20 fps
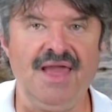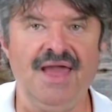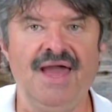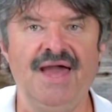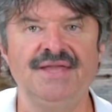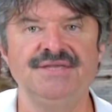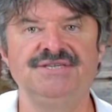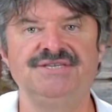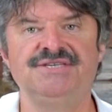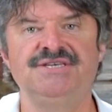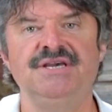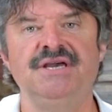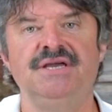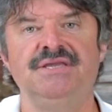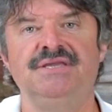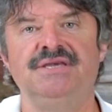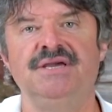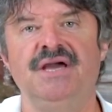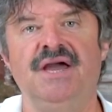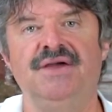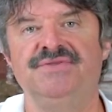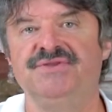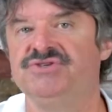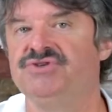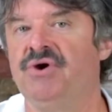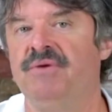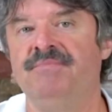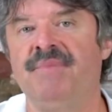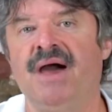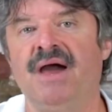and C at the 8th.
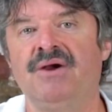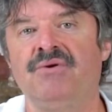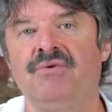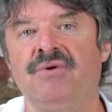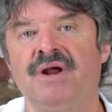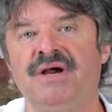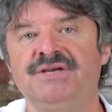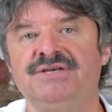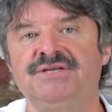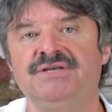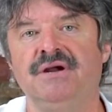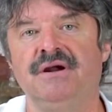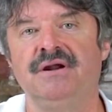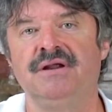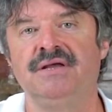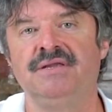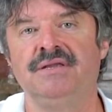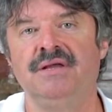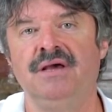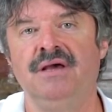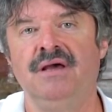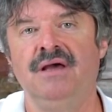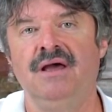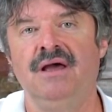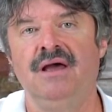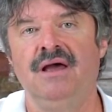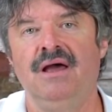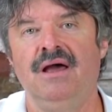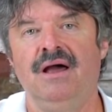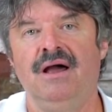So I'm back where I started.
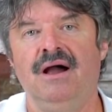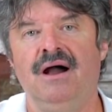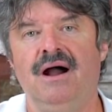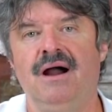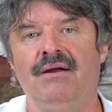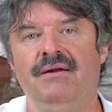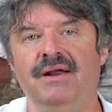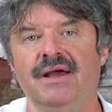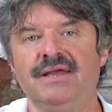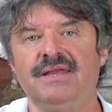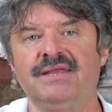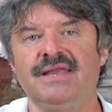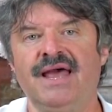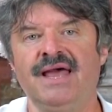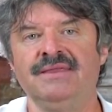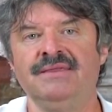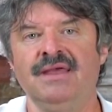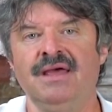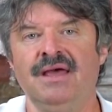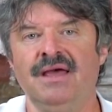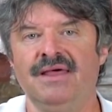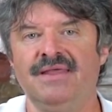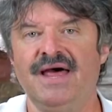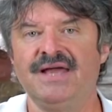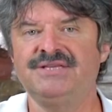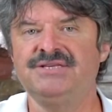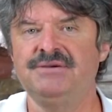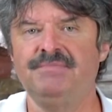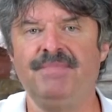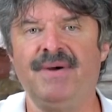All right, and
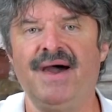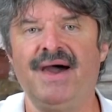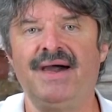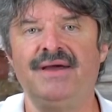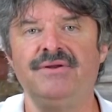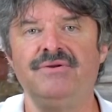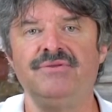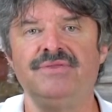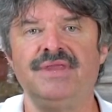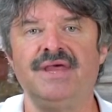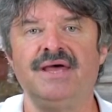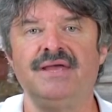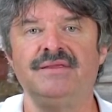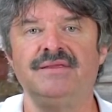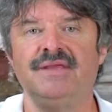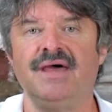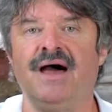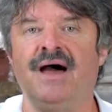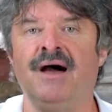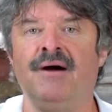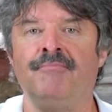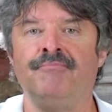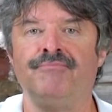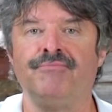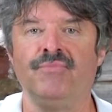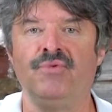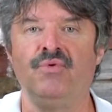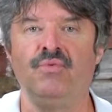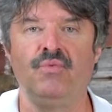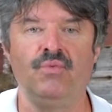that's a pattern that
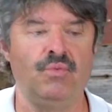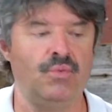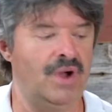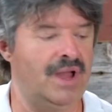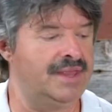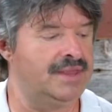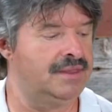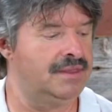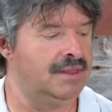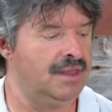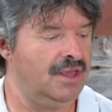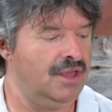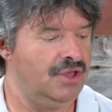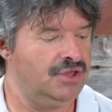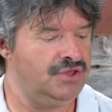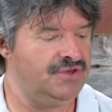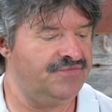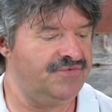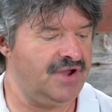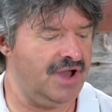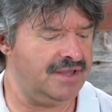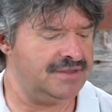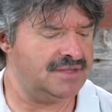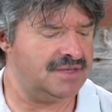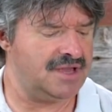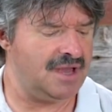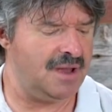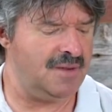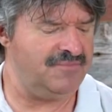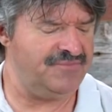when you've gotten
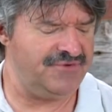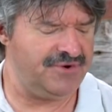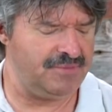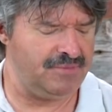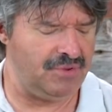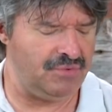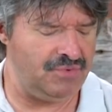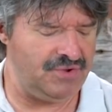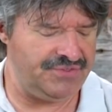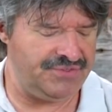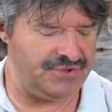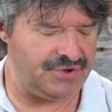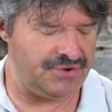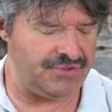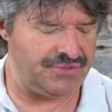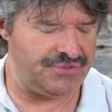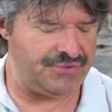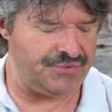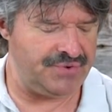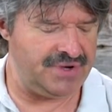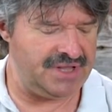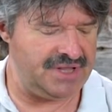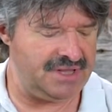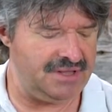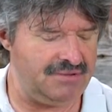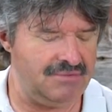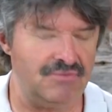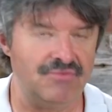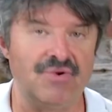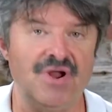comfortable with your
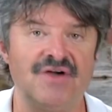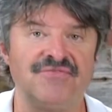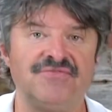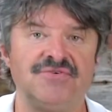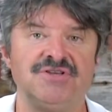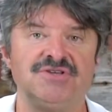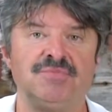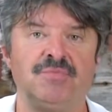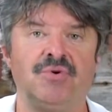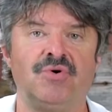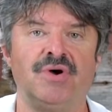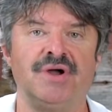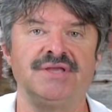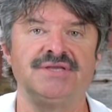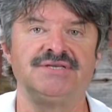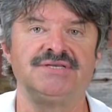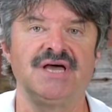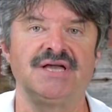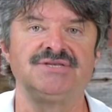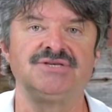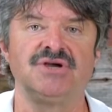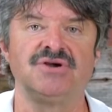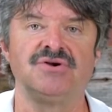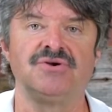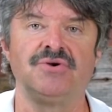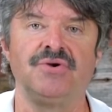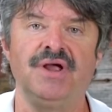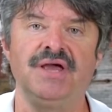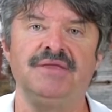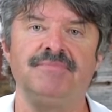3 reference points, that's a
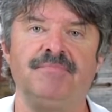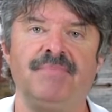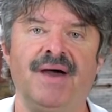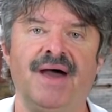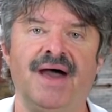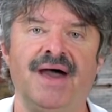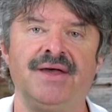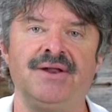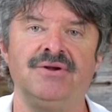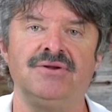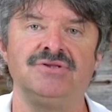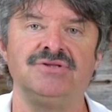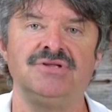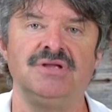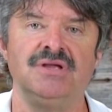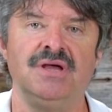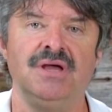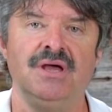great pattern